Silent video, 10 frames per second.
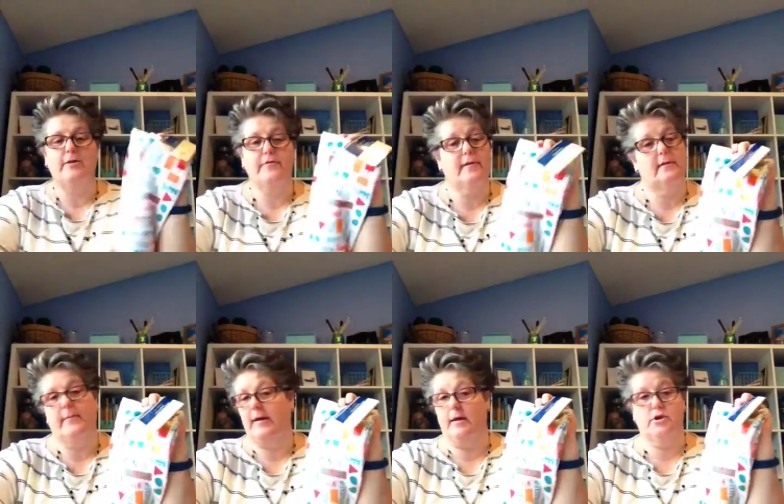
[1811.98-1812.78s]
use these in
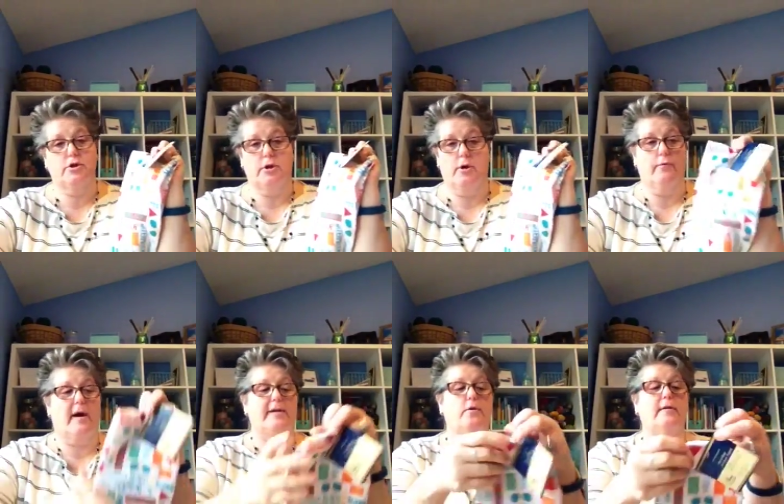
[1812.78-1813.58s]
my kitchen? No.
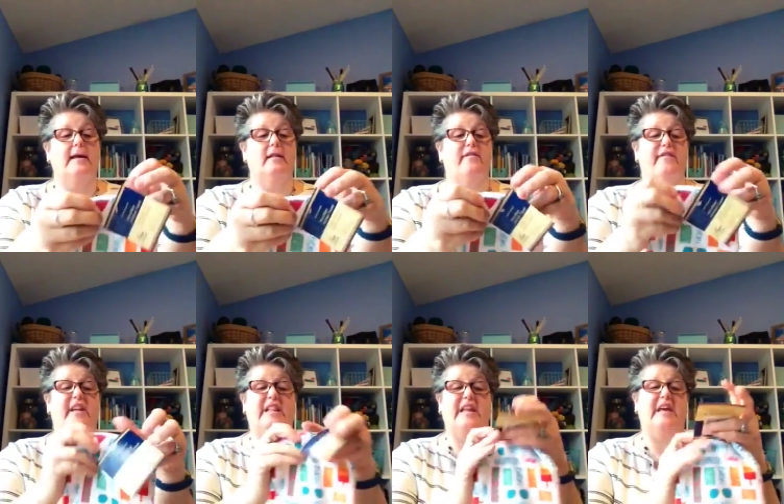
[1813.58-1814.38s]
I don't like the
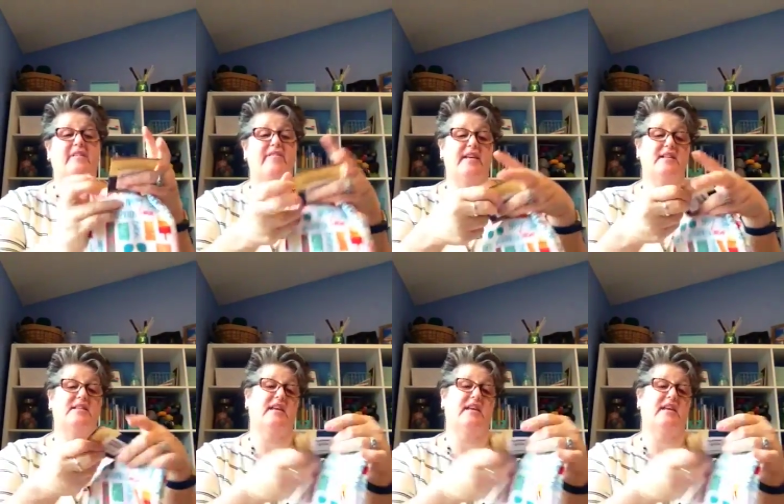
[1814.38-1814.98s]
feeling of this.